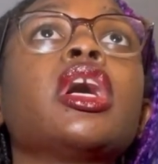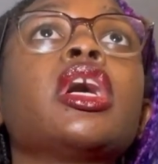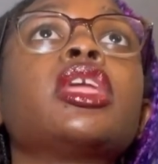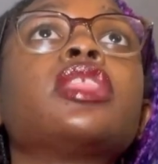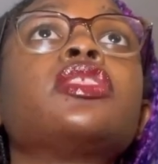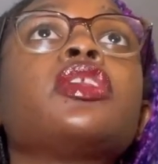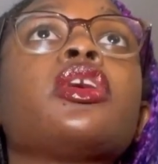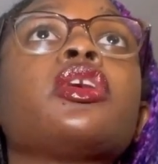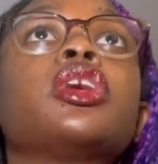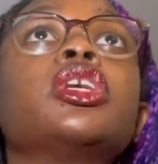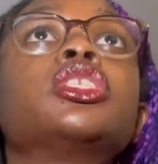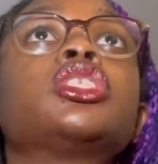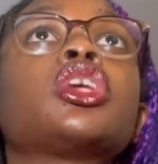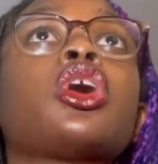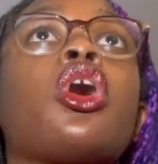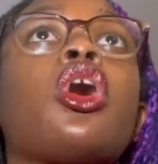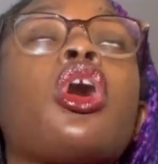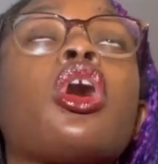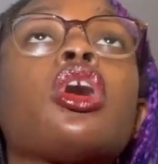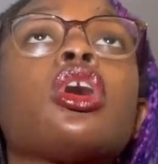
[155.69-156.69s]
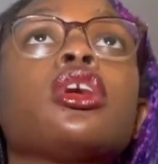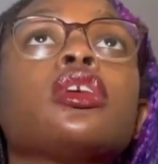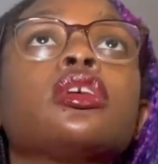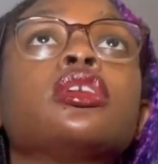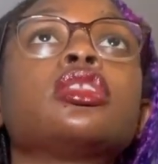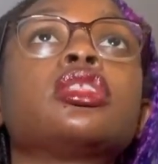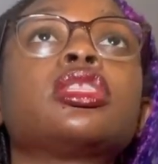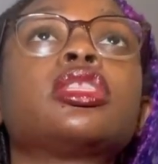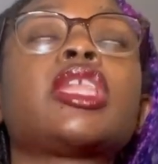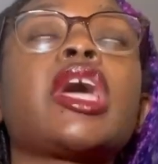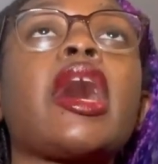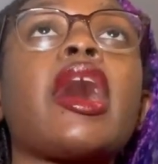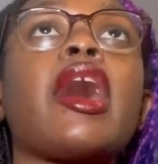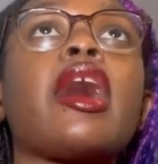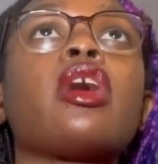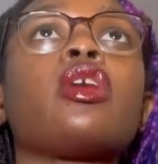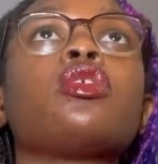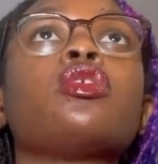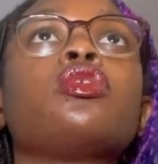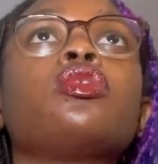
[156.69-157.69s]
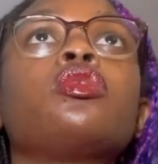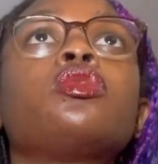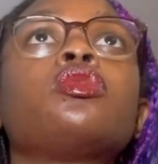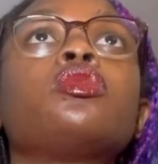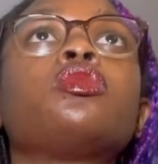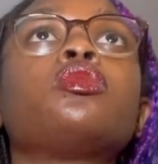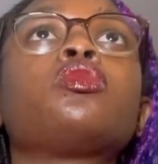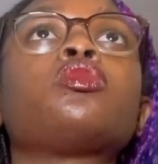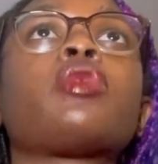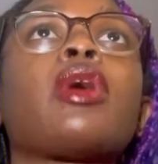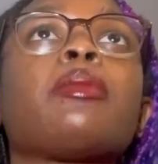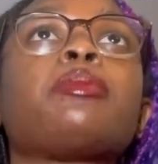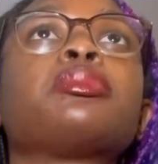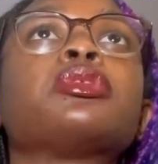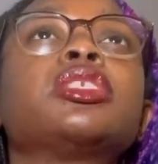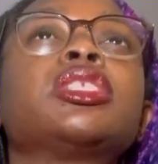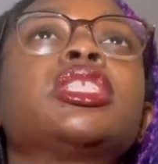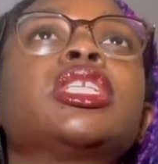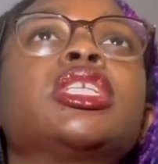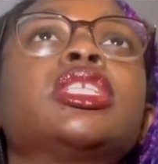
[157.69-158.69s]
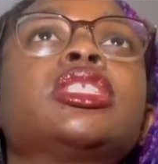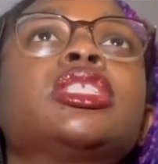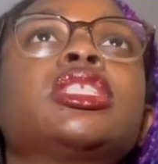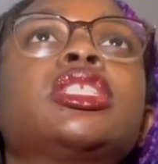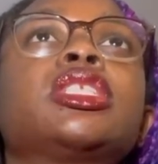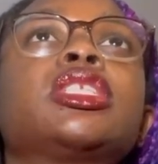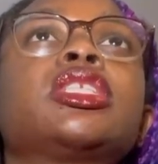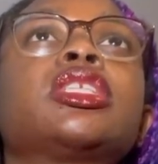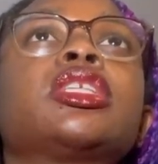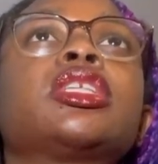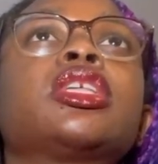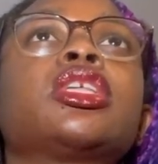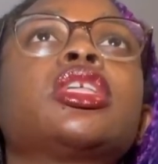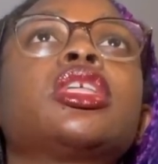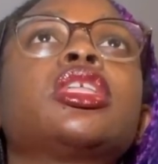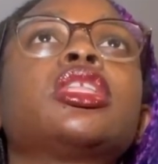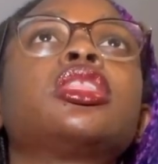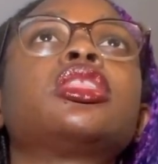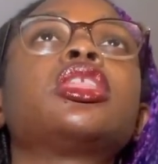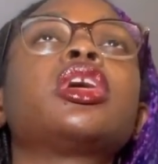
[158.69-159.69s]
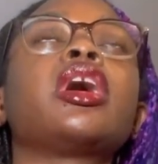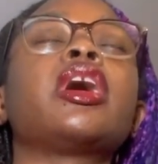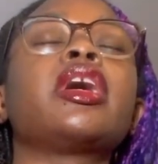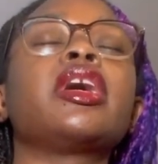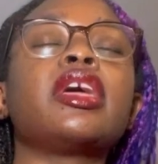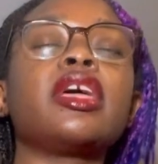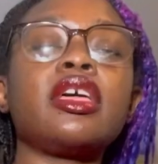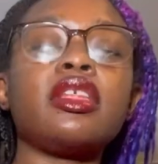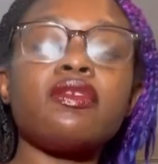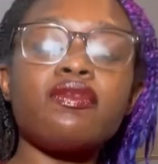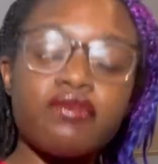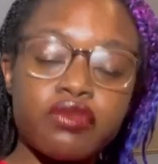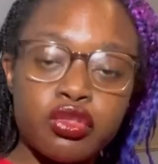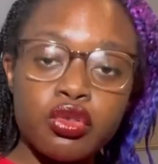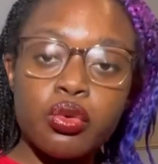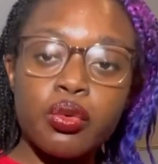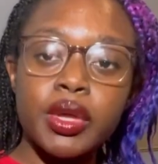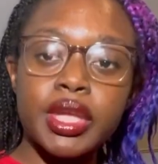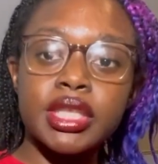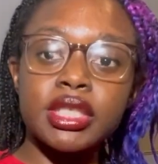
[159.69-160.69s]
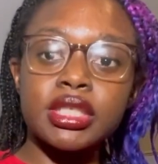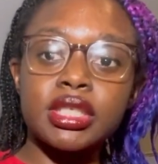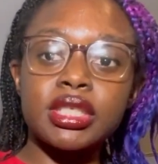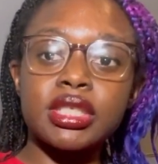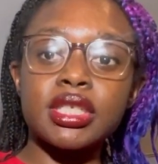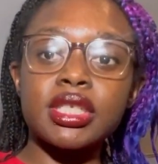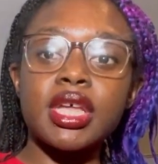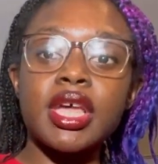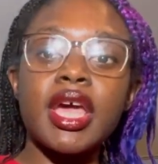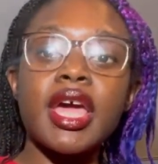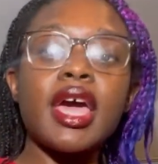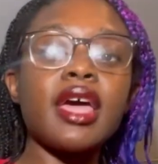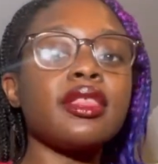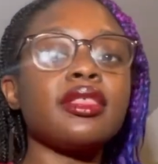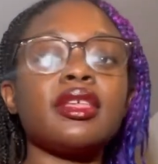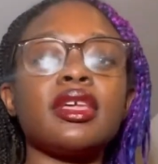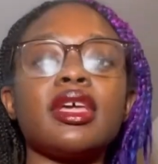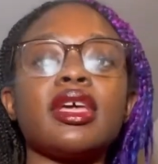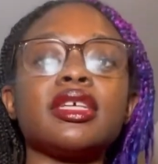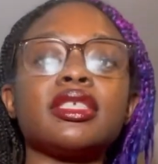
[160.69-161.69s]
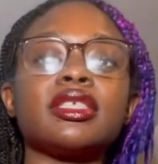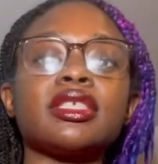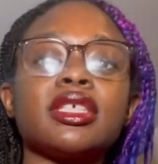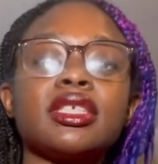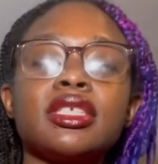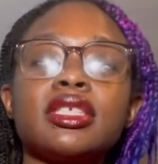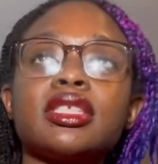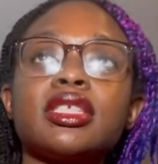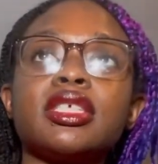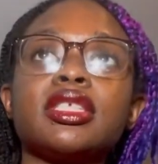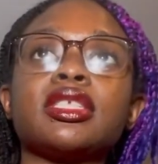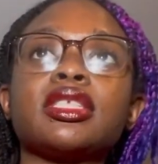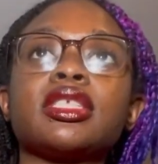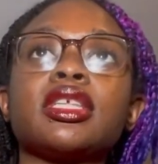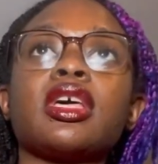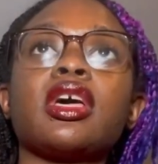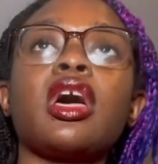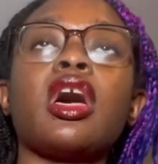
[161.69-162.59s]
there is art that represents the influence and the existence